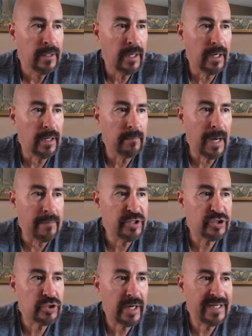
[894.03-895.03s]
I'm
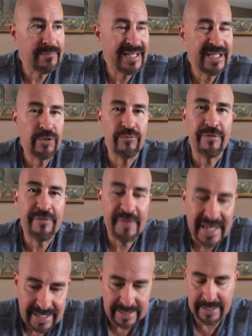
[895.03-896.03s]
just trying to make you
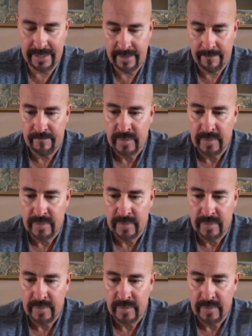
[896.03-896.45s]
think.